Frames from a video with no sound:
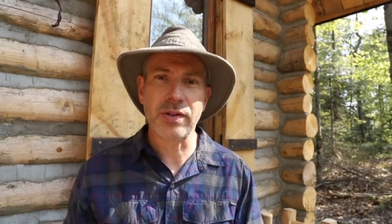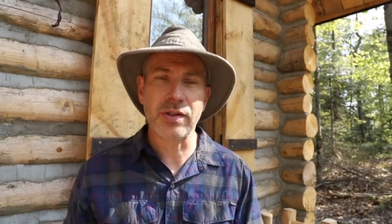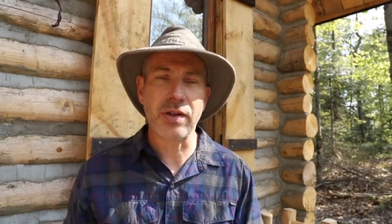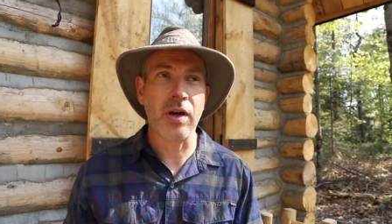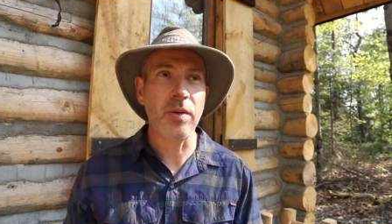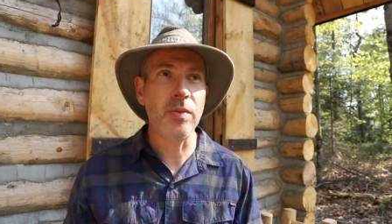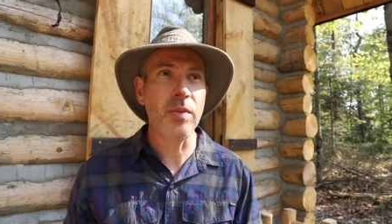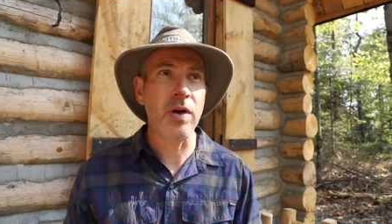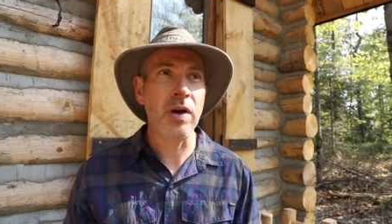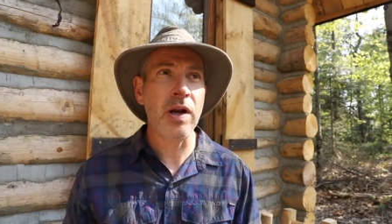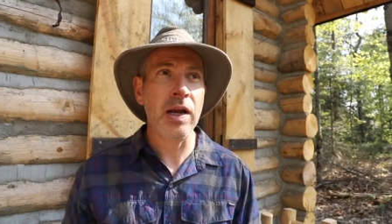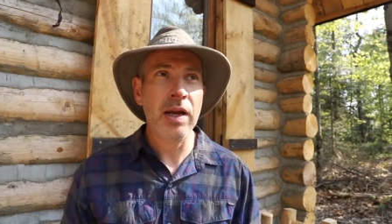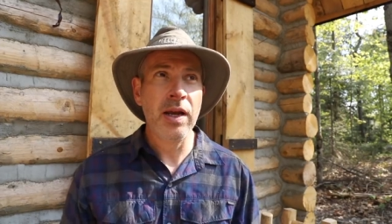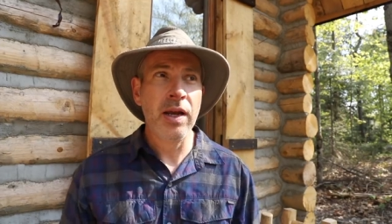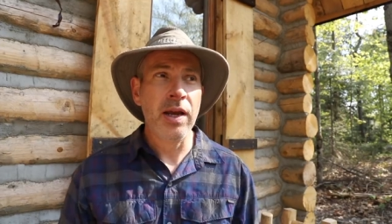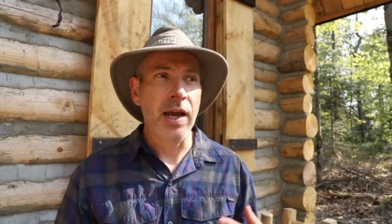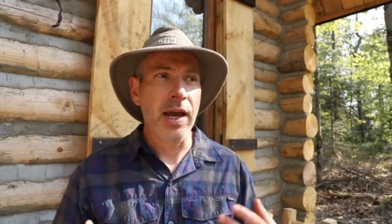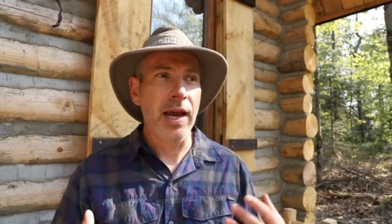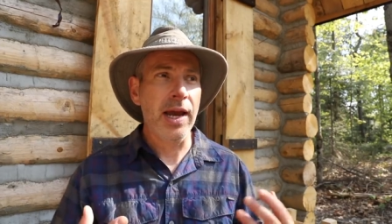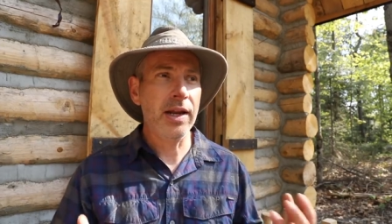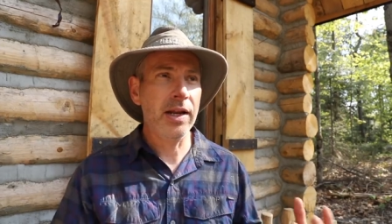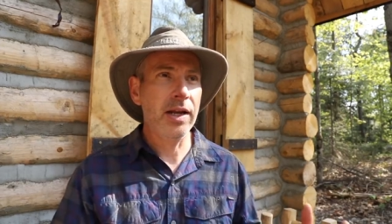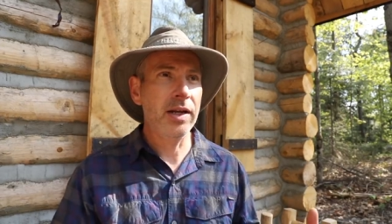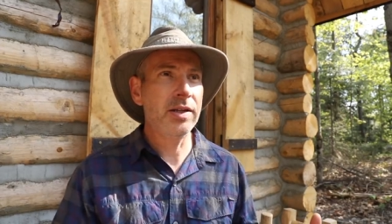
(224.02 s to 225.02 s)
the summer.
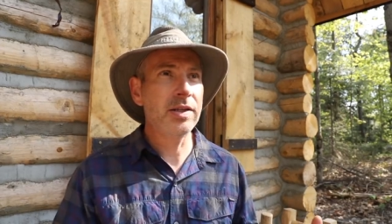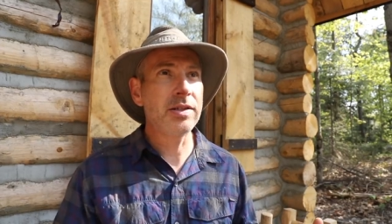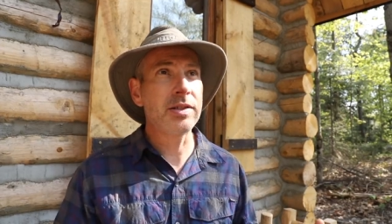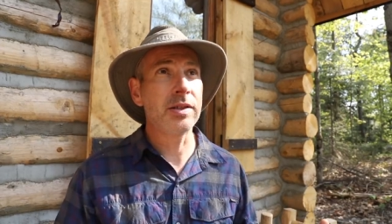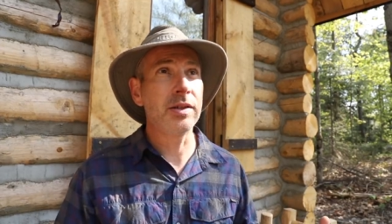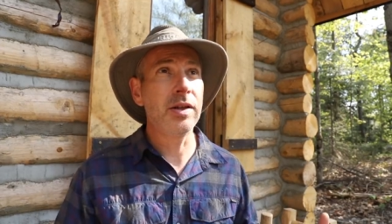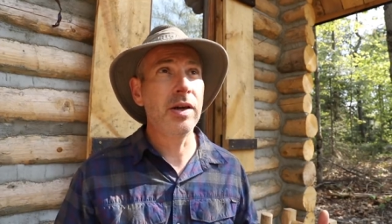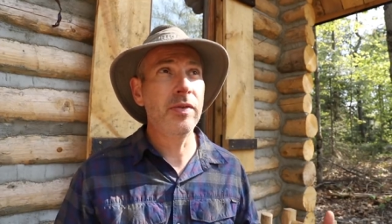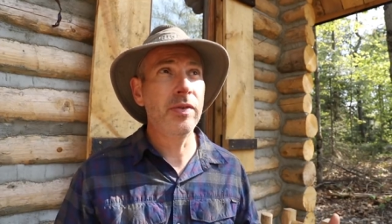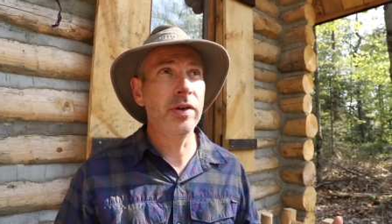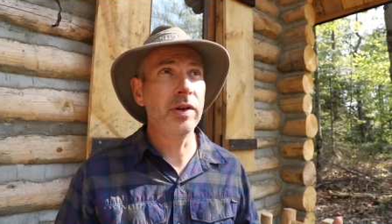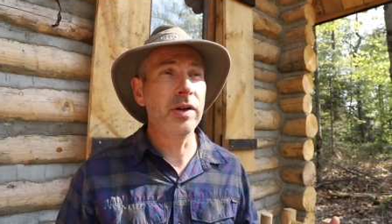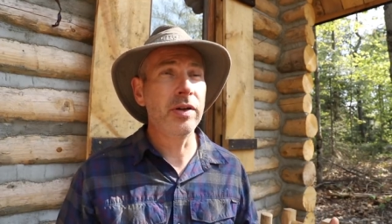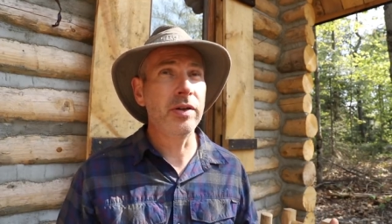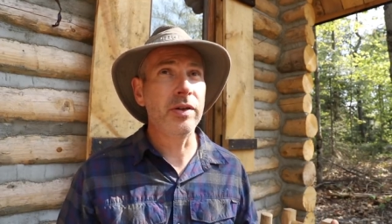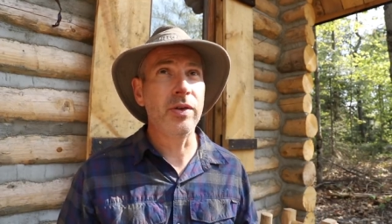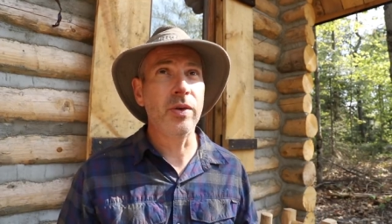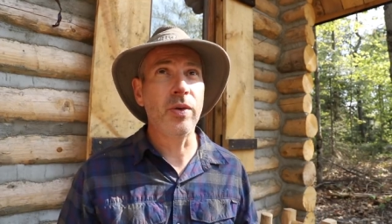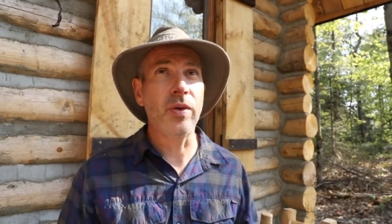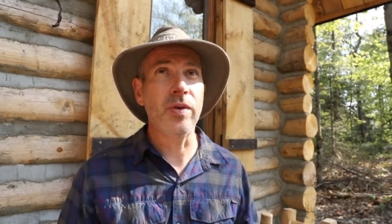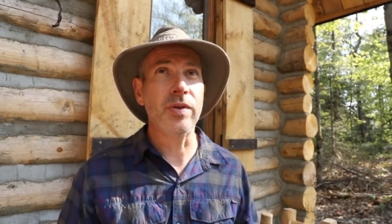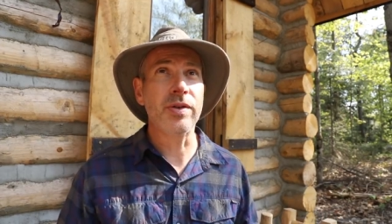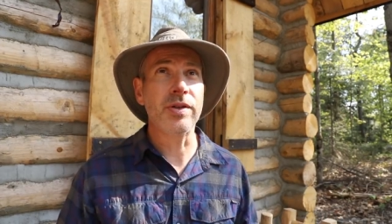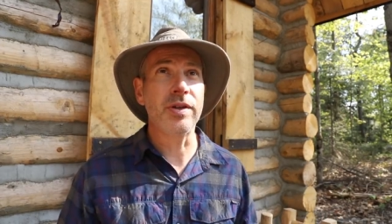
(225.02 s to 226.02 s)
And I just love it
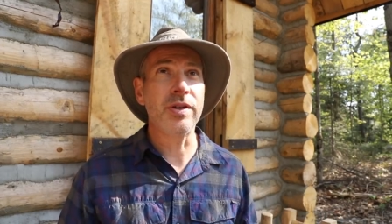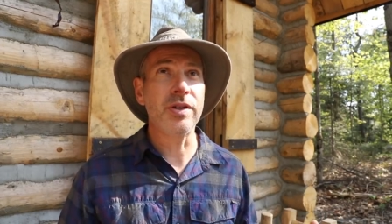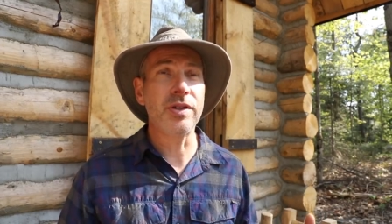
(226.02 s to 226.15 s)
outdoors.